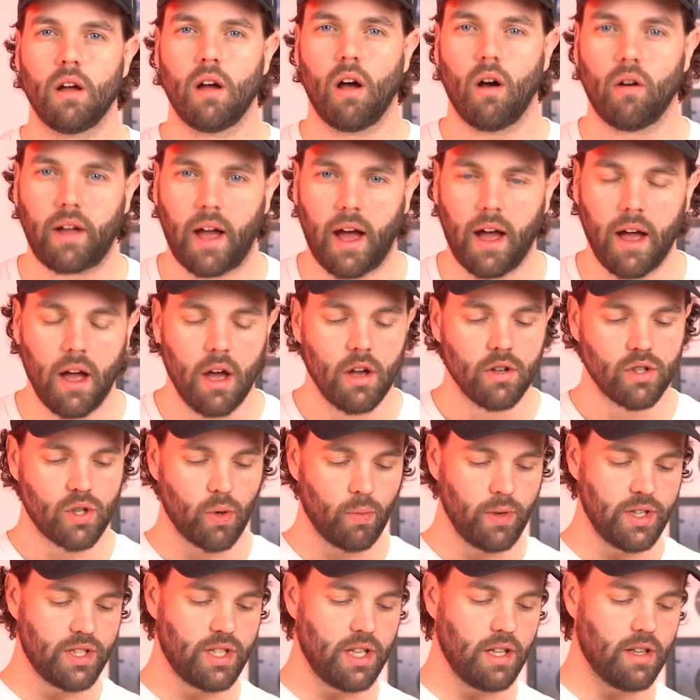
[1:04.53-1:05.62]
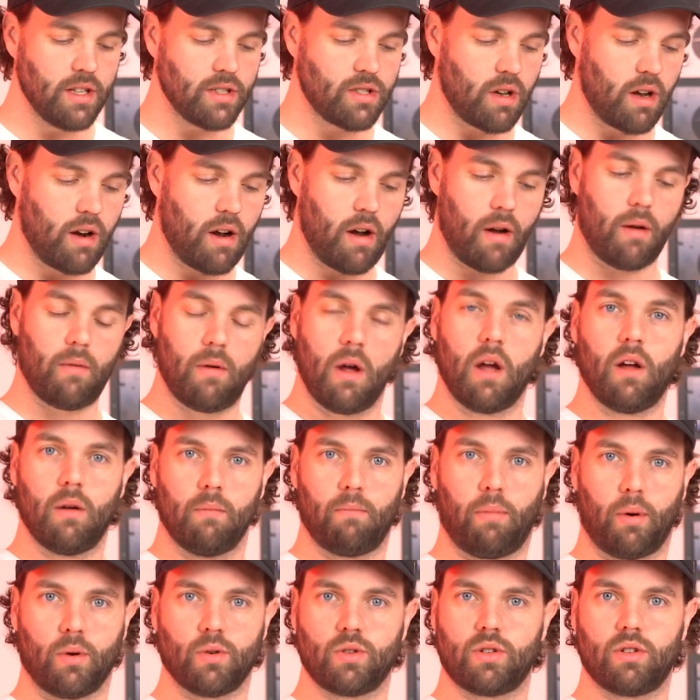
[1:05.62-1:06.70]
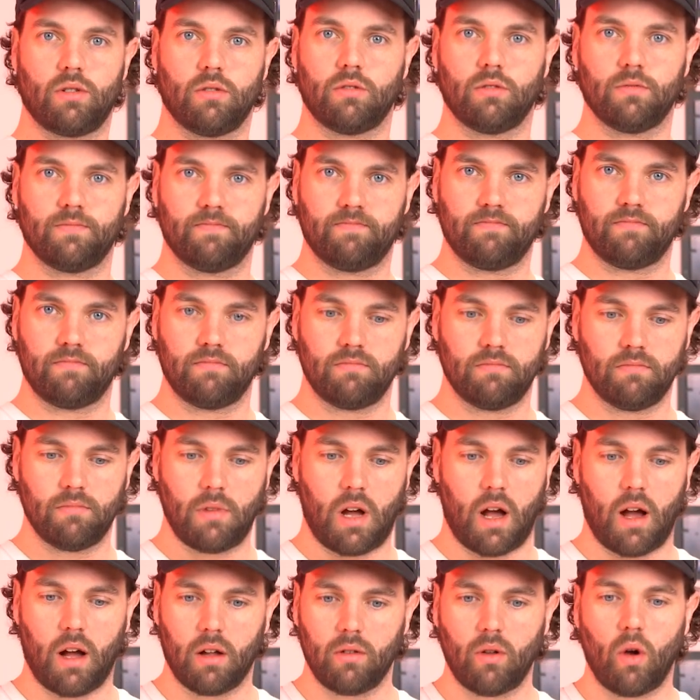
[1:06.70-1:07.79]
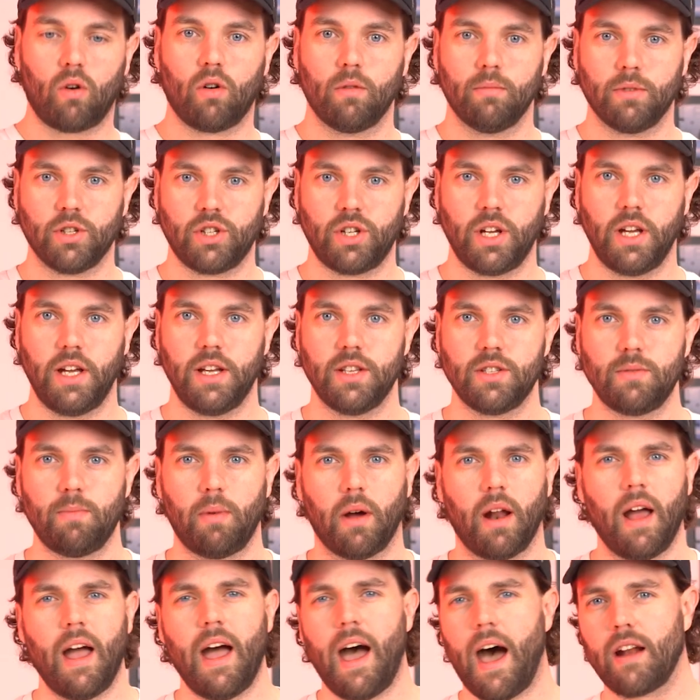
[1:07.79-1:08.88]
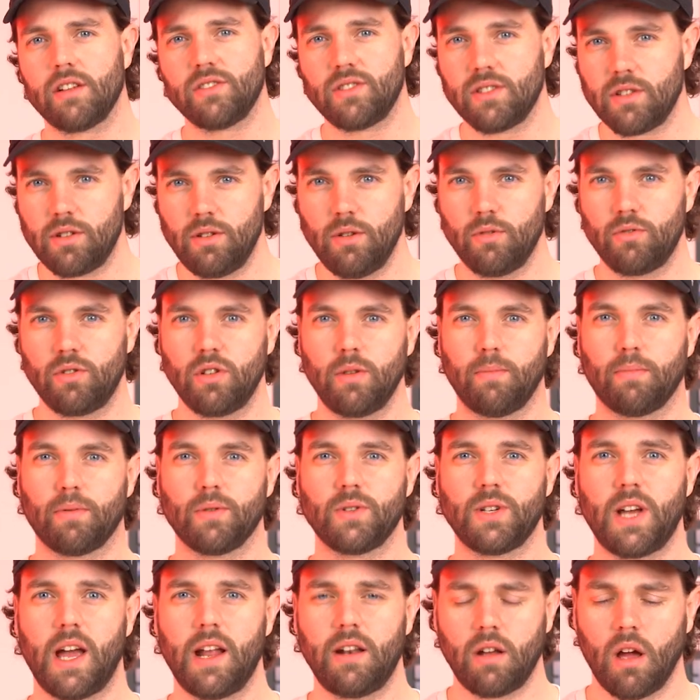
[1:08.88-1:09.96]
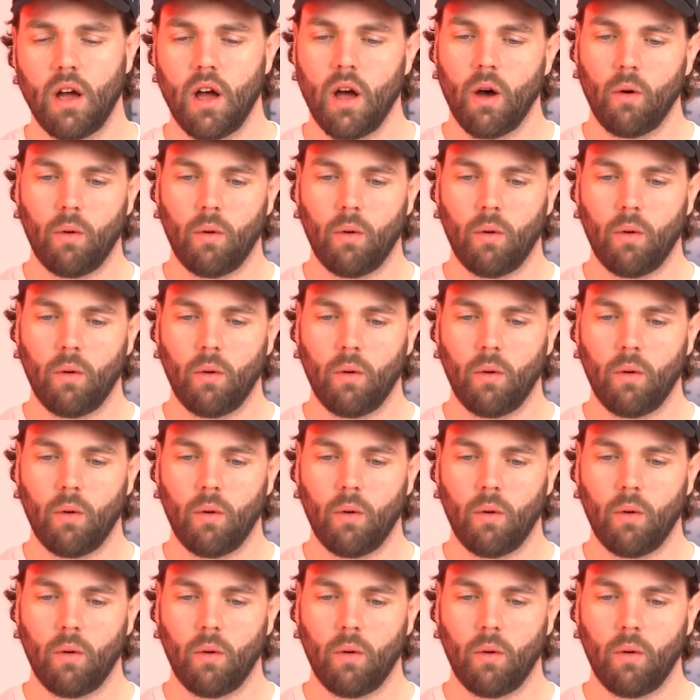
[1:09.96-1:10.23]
Okay, so we see this on our personal local machines, but how does this usually present?